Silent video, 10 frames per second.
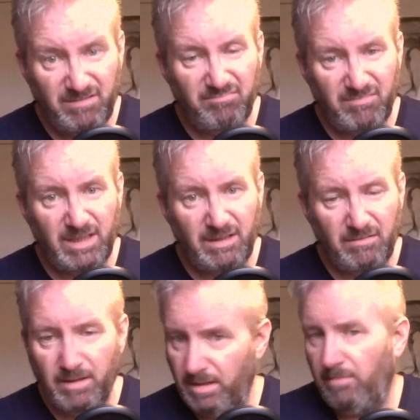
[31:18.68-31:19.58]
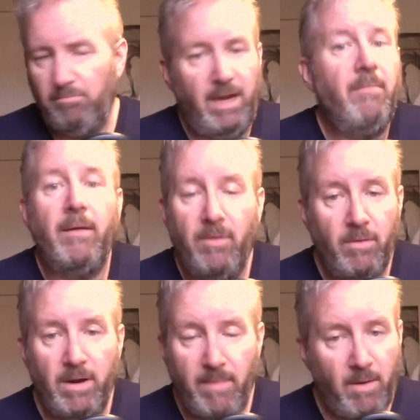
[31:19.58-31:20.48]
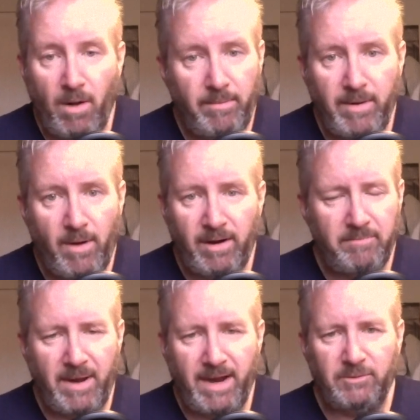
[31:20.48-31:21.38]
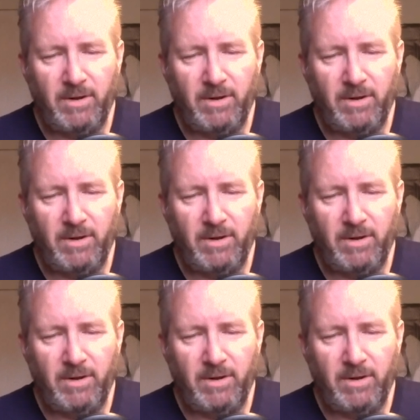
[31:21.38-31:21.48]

you know, he, he may be, he may well be wearing pads,